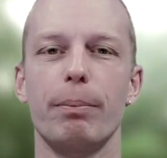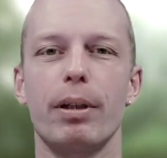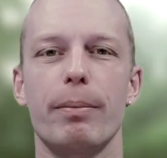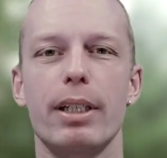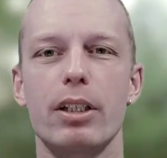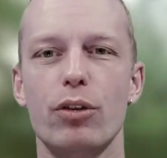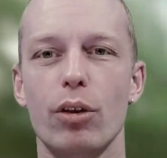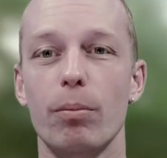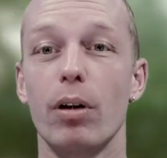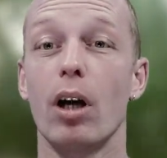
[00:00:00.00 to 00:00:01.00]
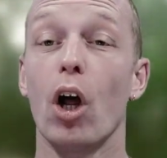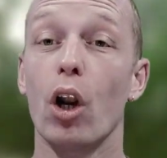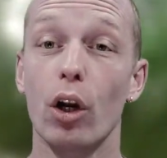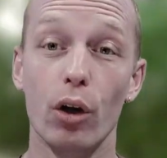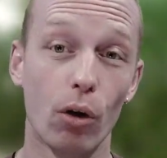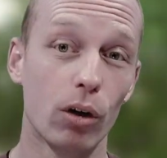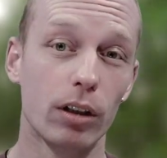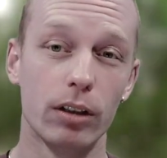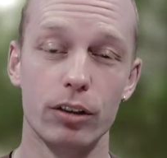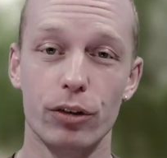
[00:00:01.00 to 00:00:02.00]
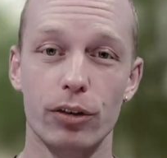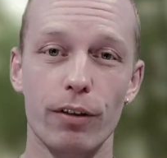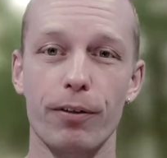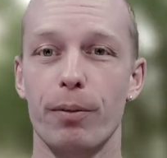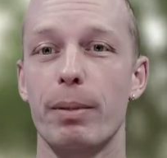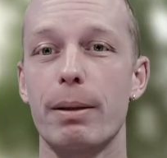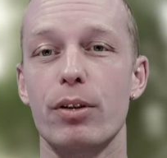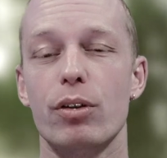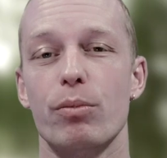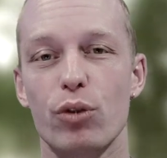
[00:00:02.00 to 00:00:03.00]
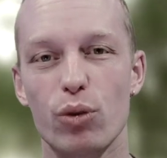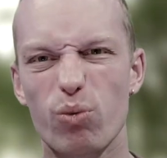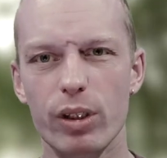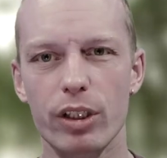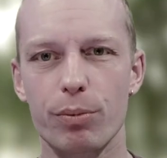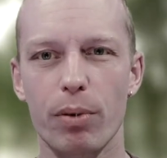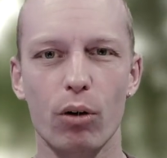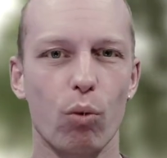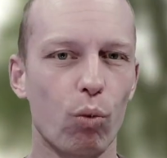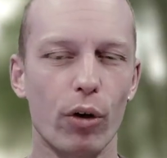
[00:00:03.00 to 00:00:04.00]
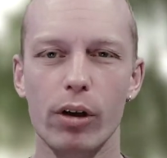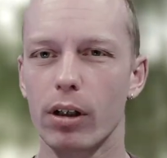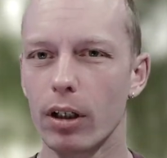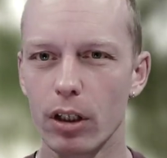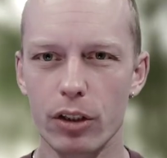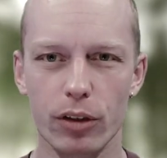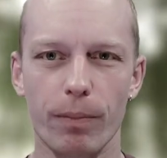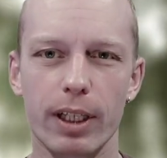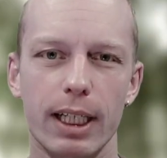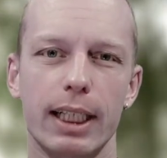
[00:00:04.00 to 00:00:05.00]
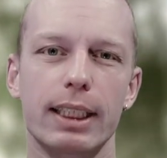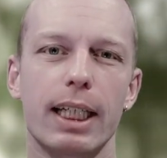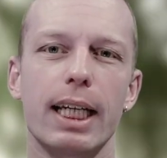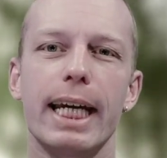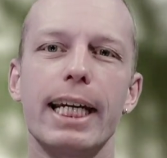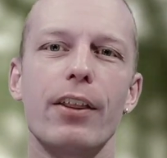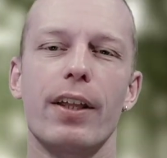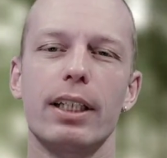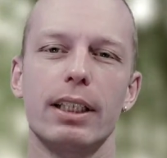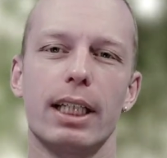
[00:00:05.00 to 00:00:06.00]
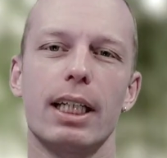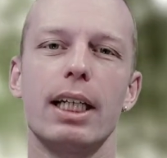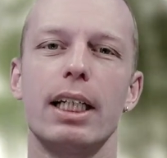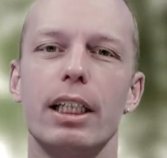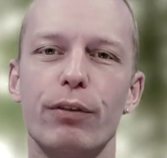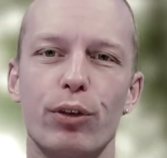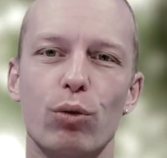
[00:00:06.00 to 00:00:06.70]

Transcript: implement some longer stuff, maybe some sweet spot work, something like that. Anything that leaves you